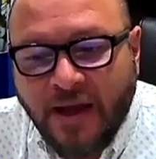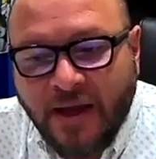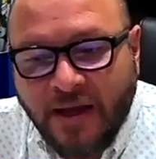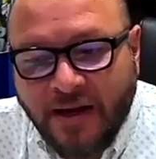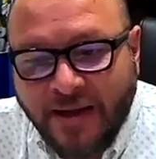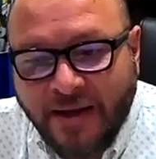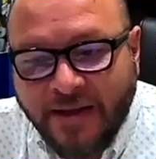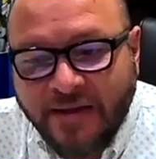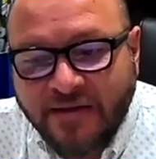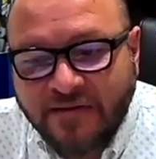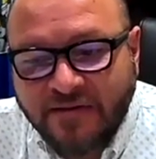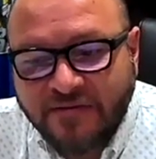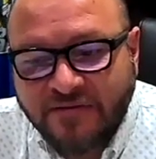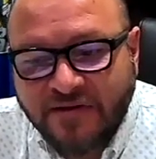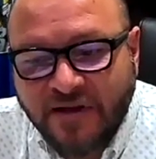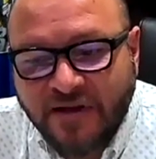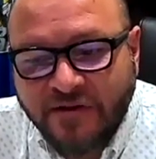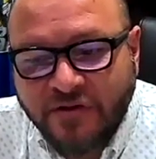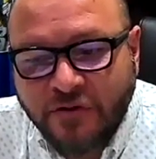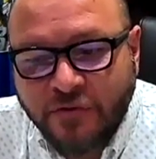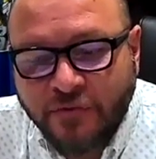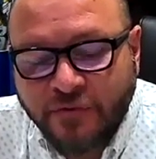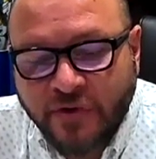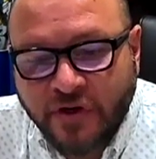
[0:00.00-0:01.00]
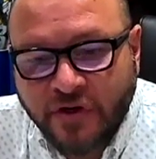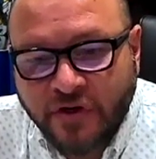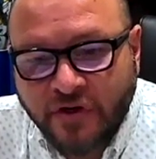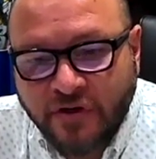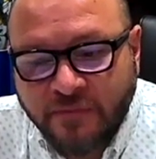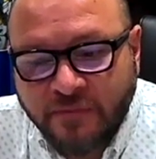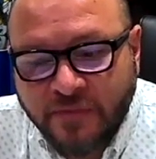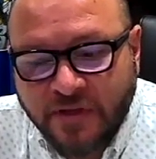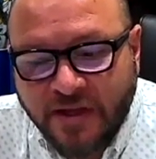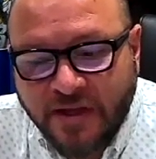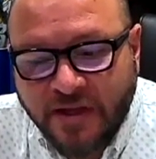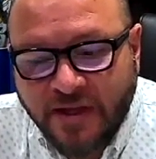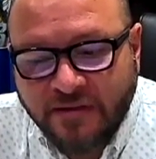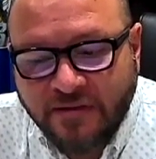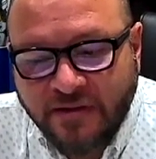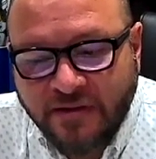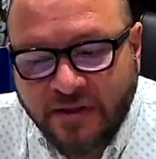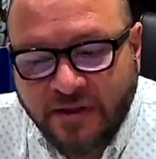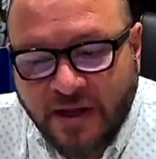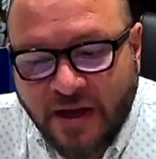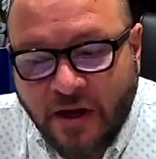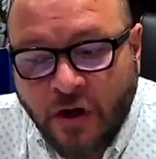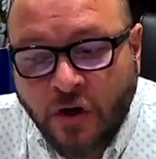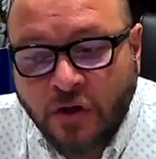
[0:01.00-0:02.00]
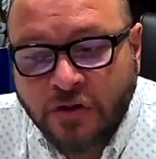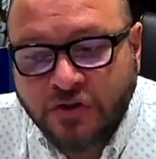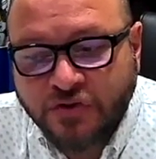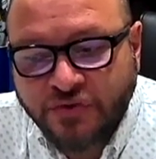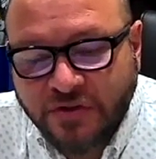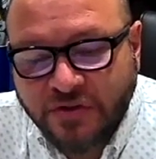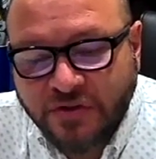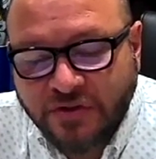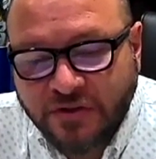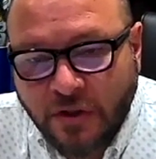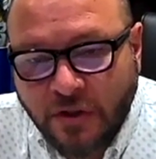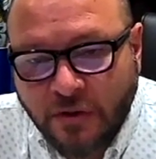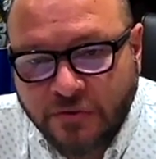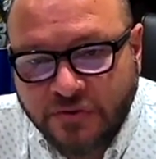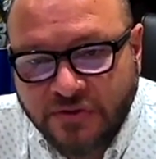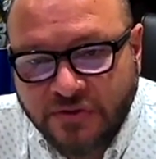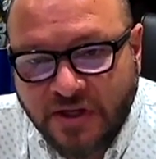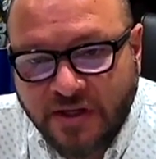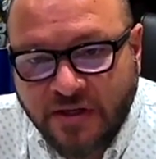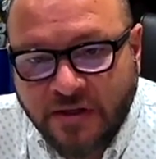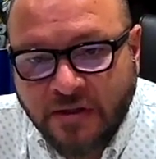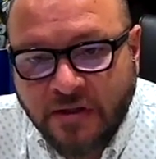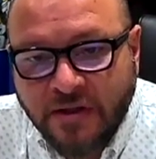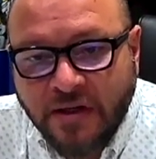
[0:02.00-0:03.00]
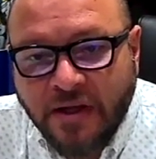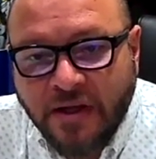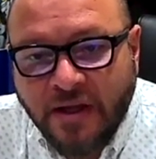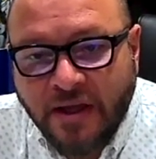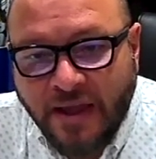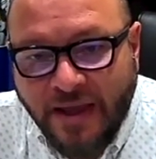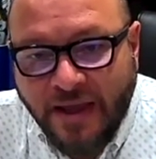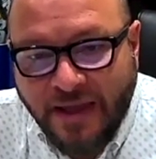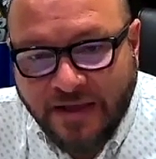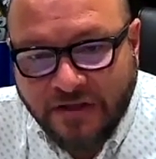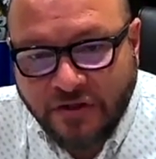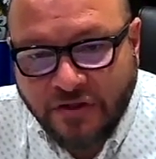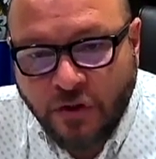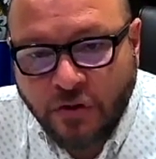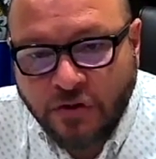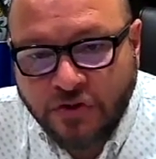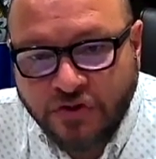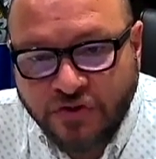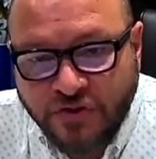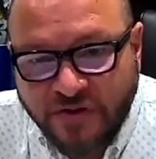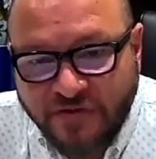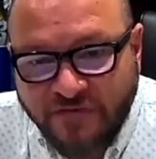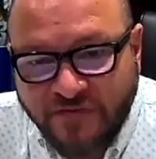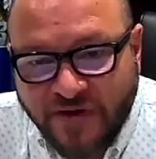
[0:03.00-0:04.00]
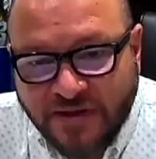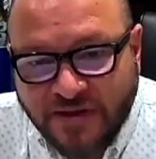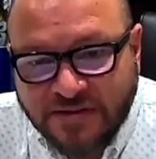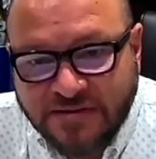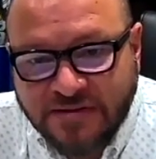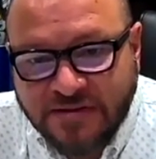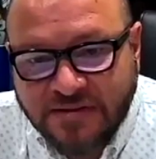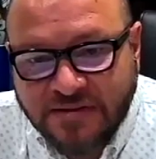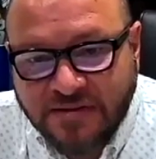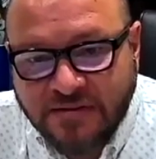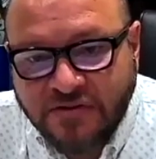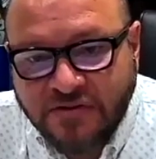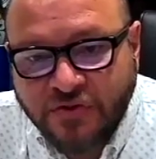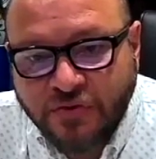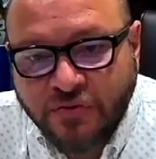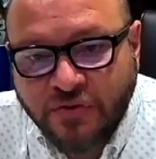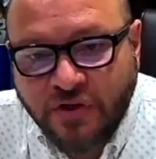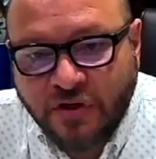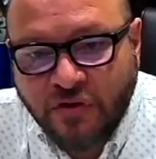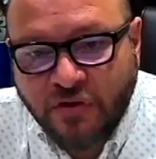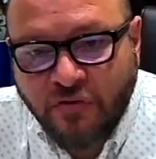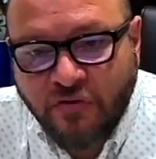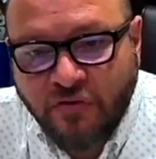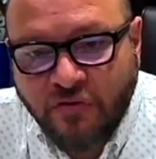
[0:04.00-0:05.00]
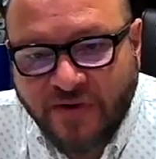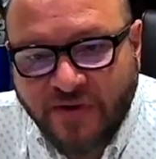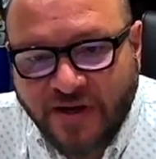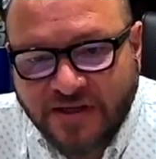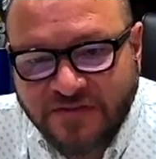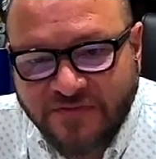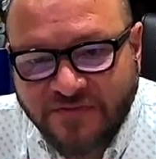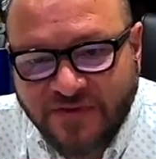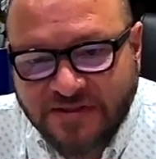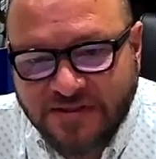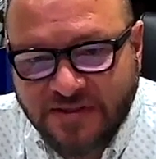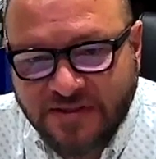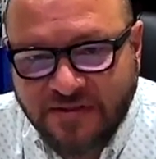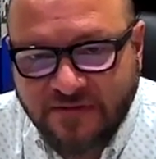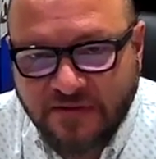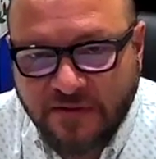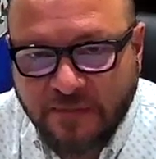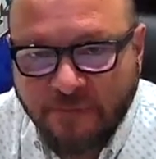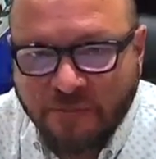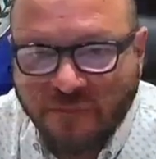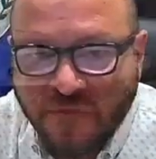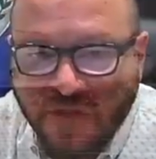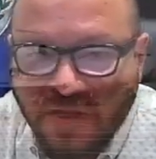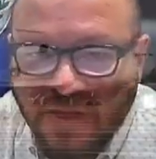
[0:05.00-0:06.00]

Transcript: And I can tell you we're going to be getting 100,800 vaccines through the COVAX facility.